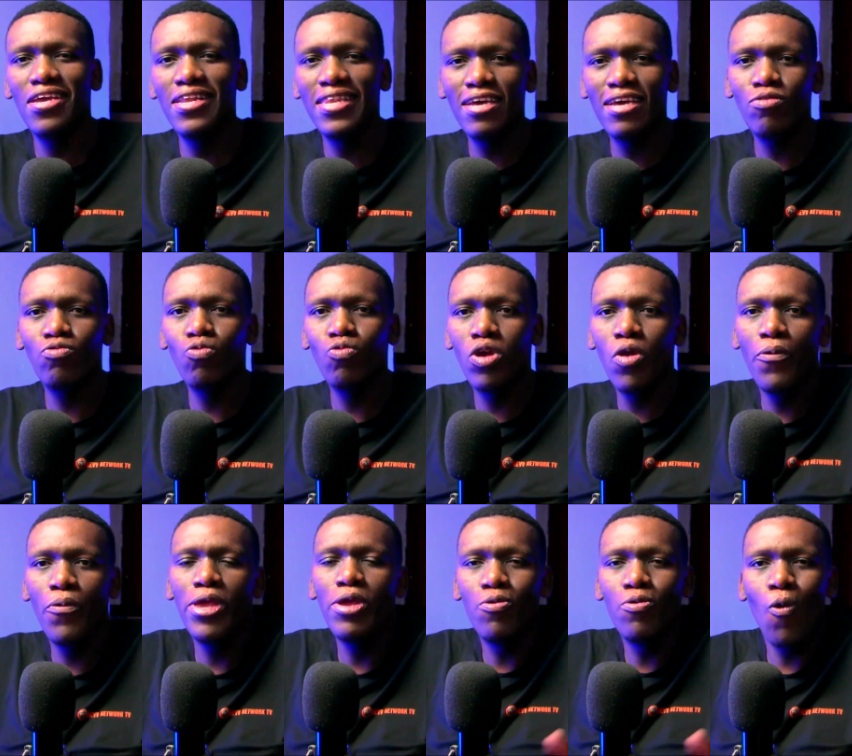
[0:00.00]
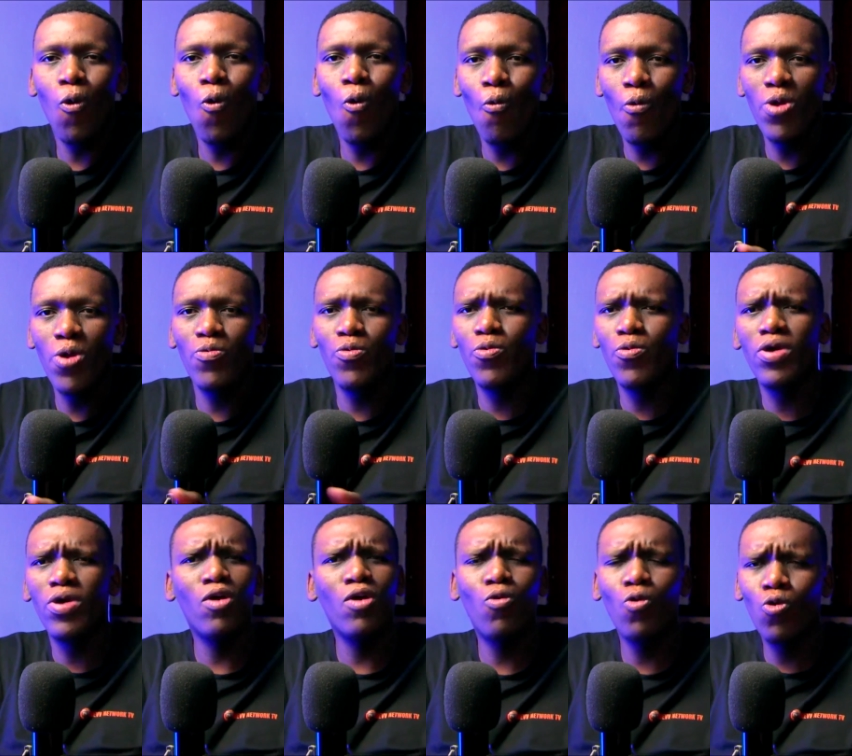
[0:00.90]
That's where we go when we want
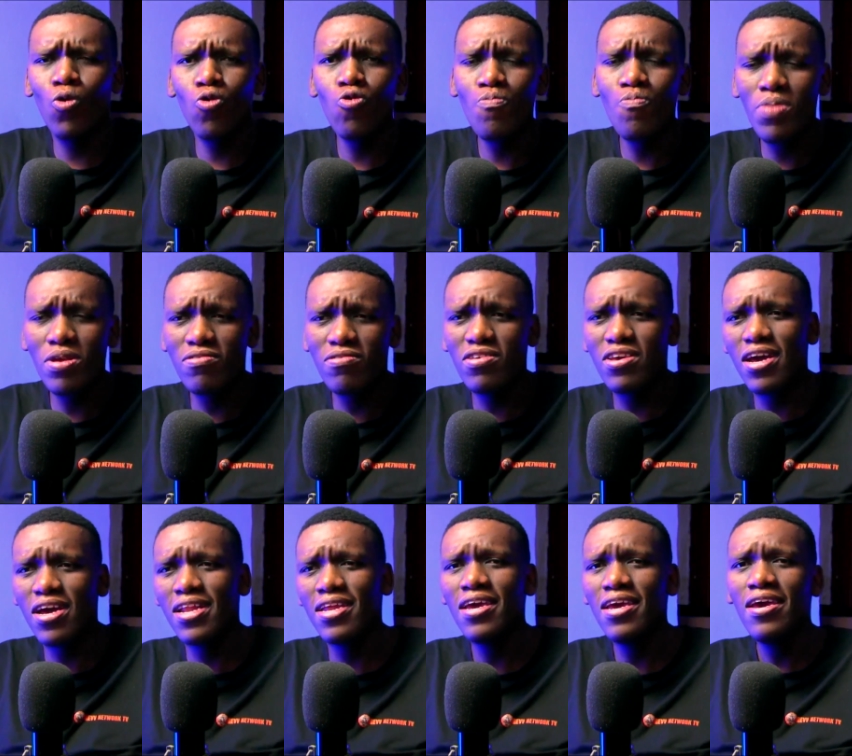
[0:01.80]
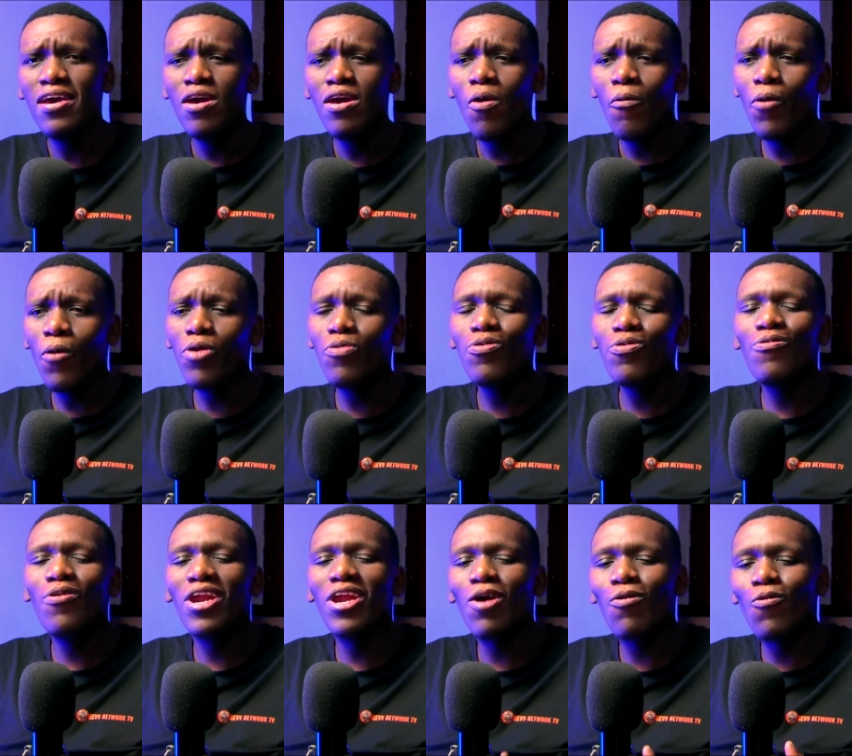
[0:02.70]
to go home, basically, when we
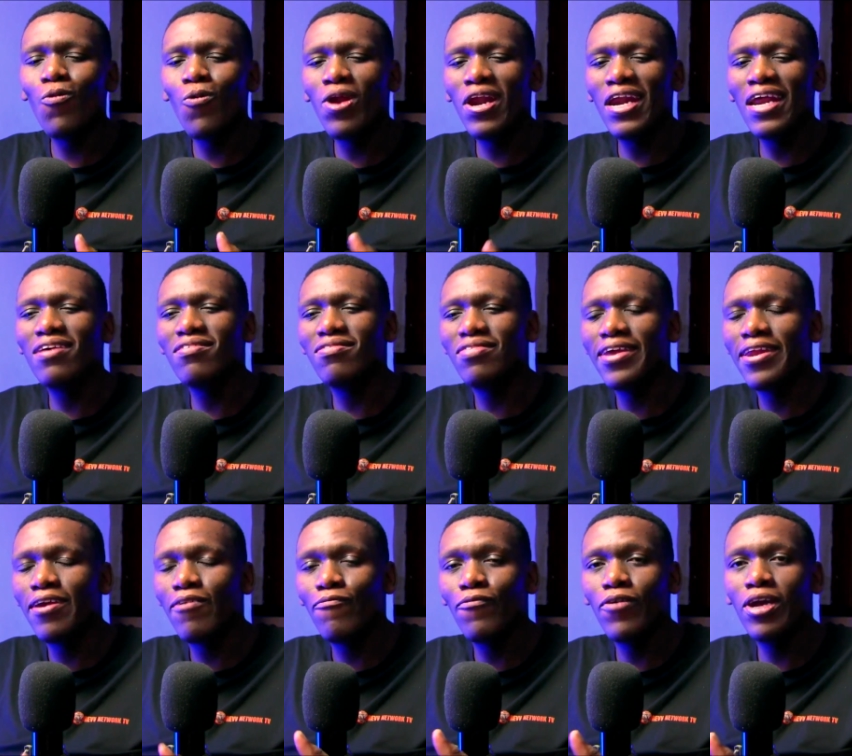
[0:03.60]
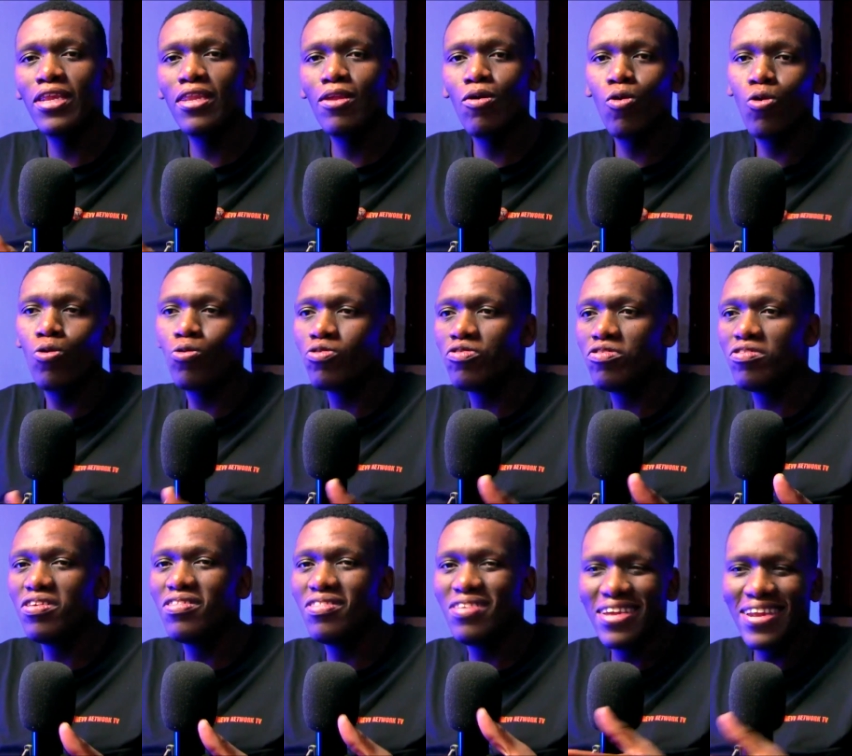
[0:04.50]
want to go rest and avoid the whole
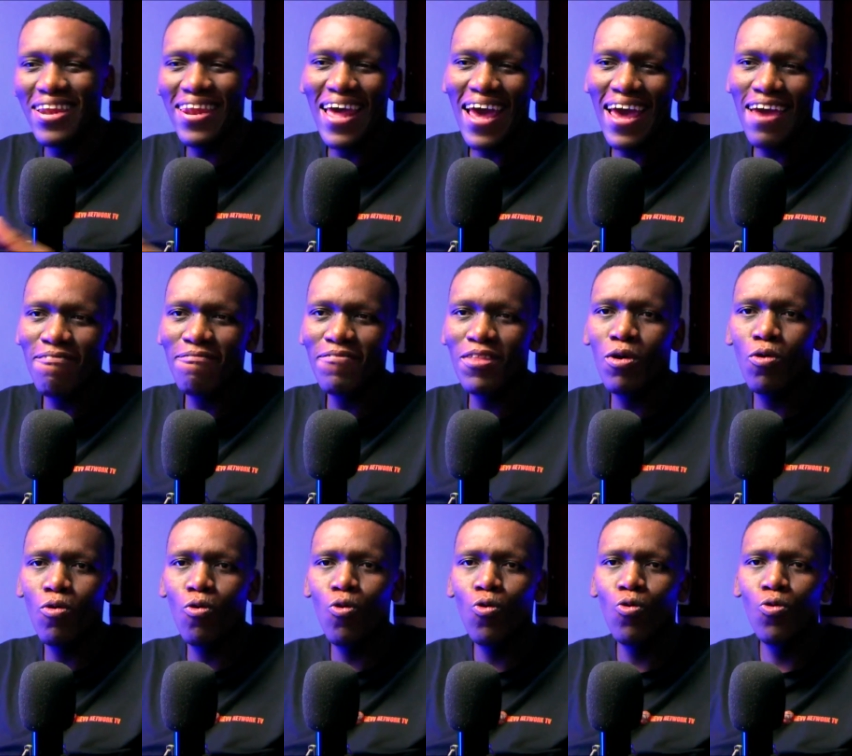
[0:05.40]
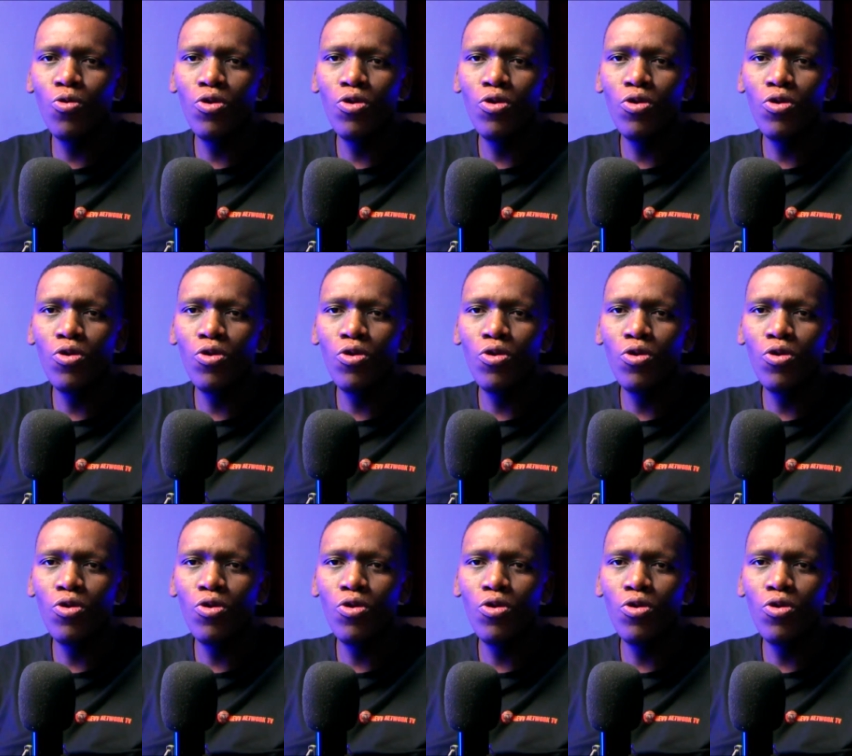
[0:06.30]
city life, the whole,